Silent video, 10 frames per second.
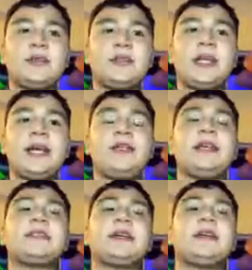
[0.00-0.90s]
In
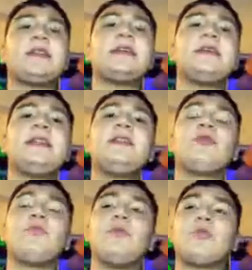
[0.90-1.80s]

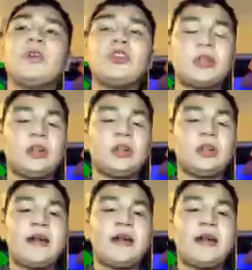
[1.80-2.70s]
the original
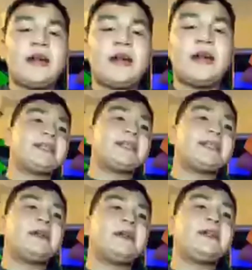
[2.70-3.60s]
MVE series is
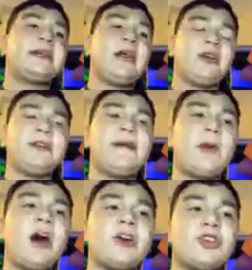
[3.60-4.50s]
the character
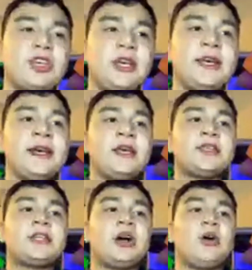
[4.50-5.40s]
named Archie.
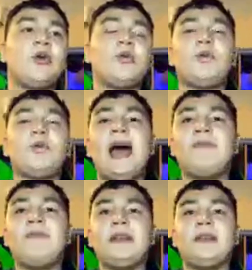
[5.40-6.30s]
So we
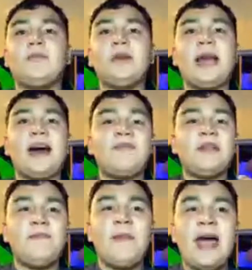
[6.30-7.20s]

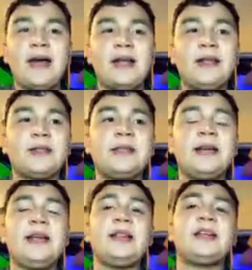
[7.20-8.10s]
haven't met
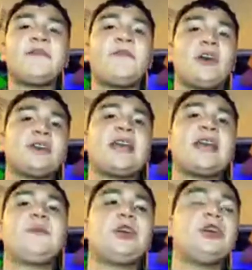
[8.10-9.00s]
in this first
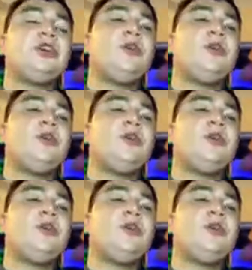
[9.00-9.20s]
episode.